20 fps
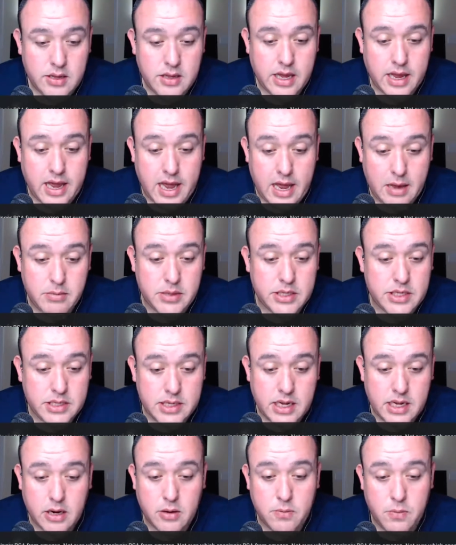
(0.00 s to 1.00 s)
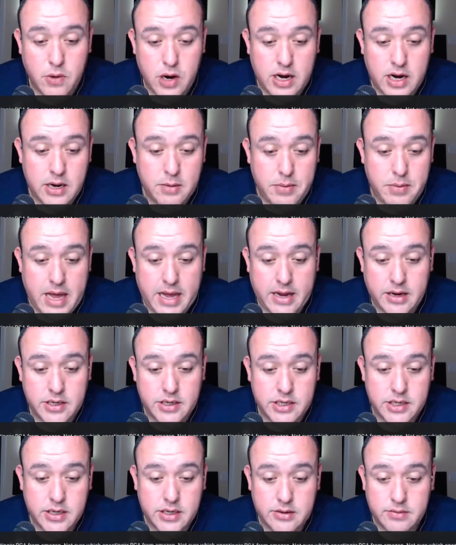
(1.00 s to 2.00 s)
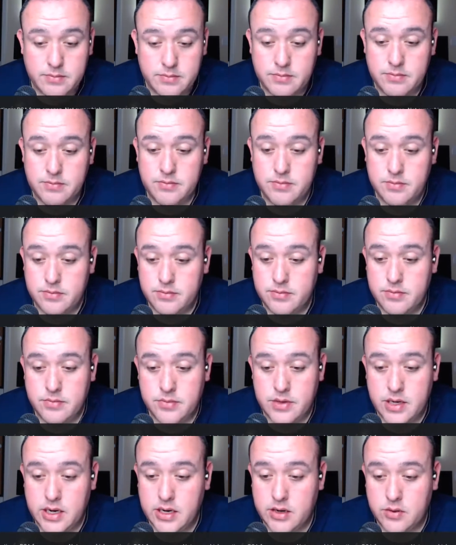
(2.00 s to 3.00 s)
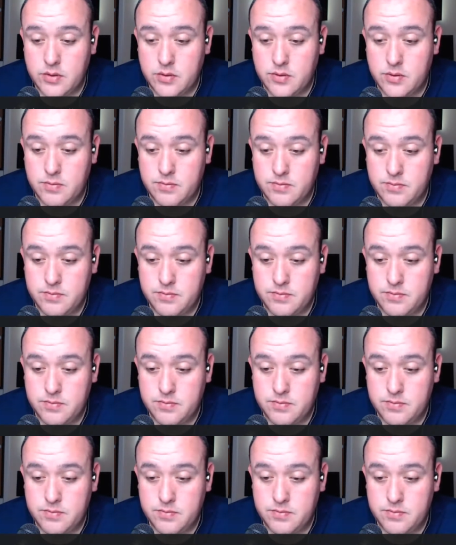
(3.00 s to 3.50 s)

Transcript: They came in Stinger branded packaging. Yeah, cool.